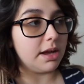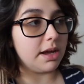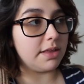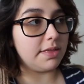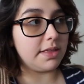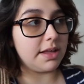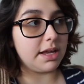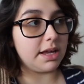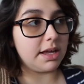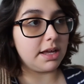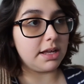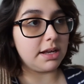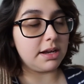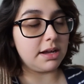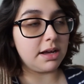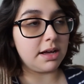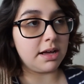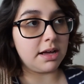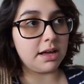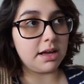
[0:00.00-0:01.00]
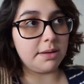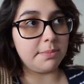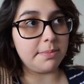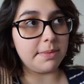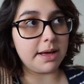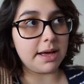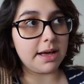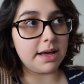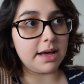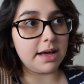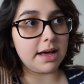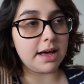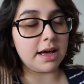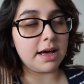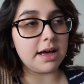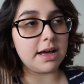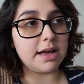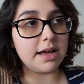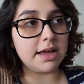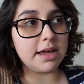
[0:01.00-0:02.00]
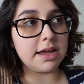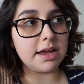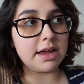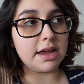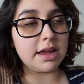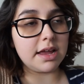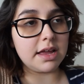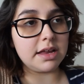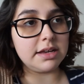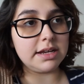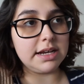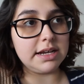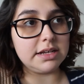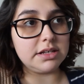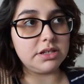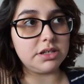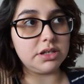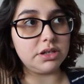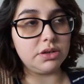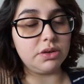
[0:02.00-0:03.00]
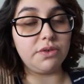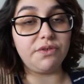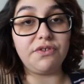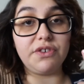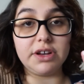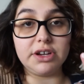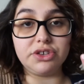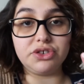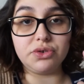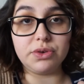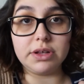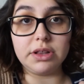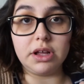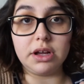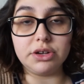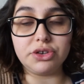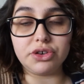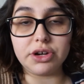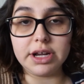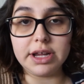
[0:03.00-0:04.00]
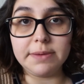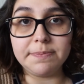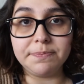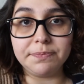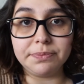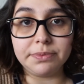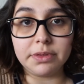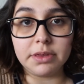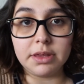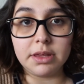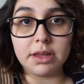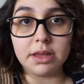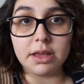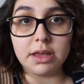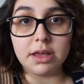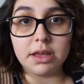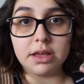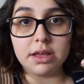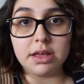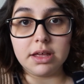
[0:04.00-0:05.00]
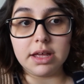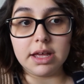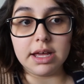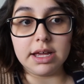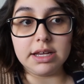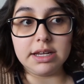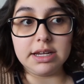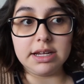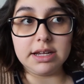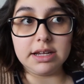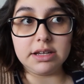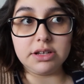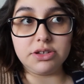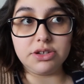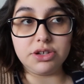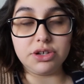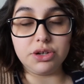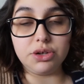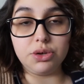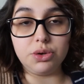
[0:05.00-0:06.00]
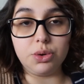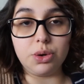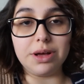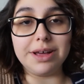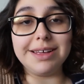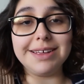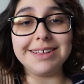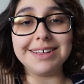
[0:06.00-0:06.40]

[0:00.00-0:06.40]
And then um, I need to finish doing laundry. I need to